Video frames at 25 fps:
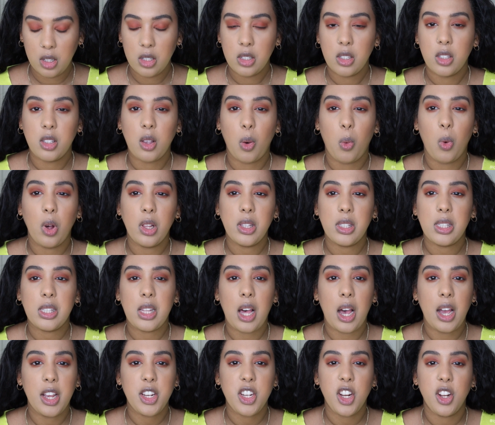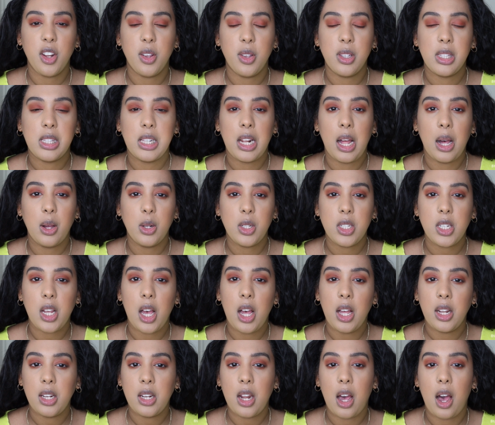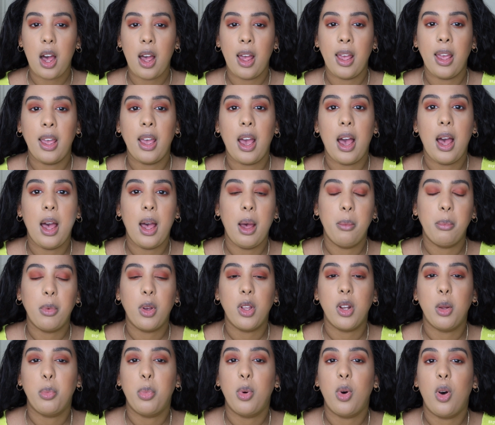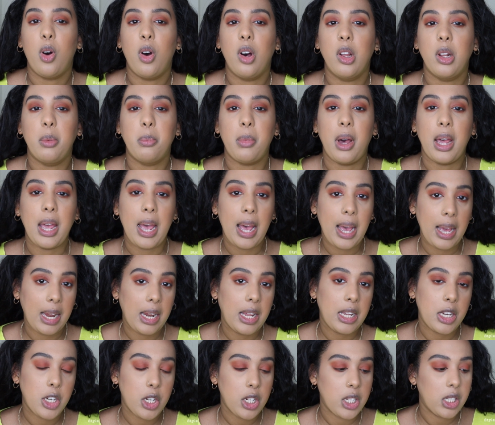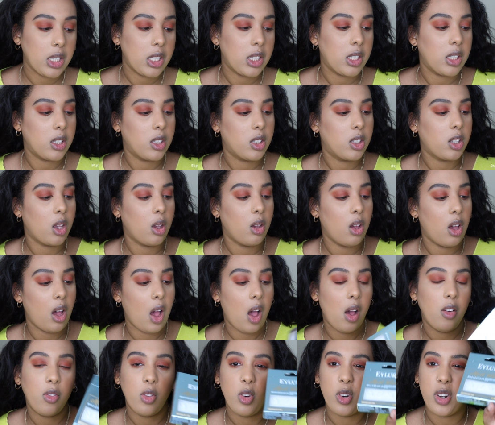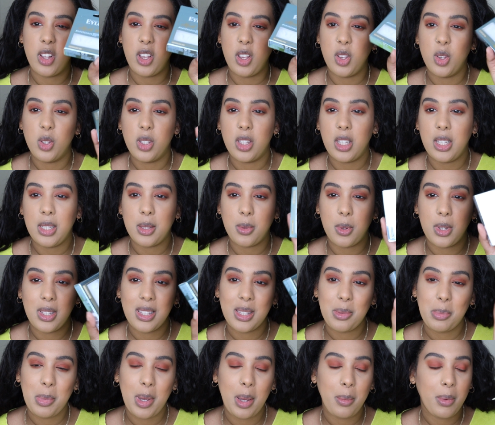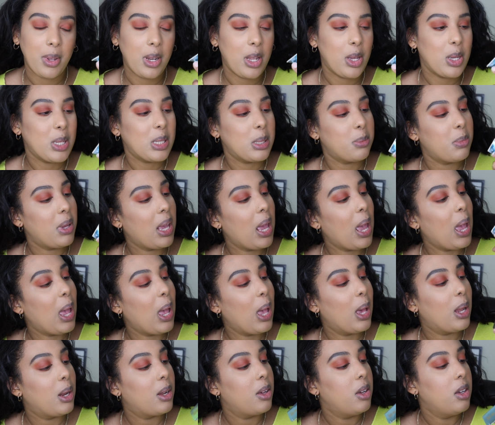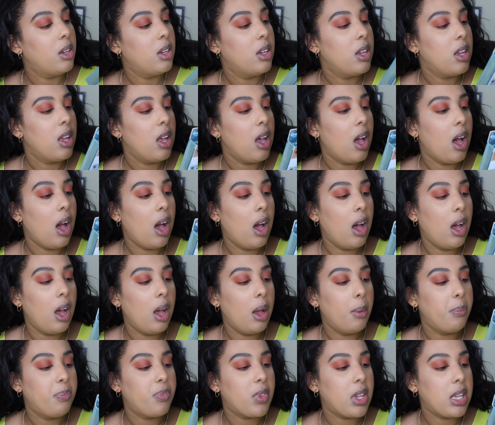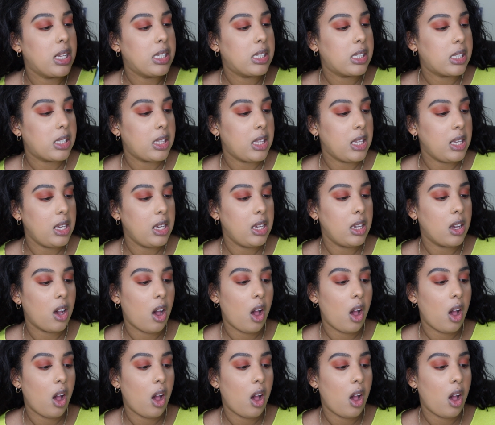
So once the eyeshadow is now done, I am going to put on my eyelashes. So I've already used these ones, but I'm going to use them again. It's the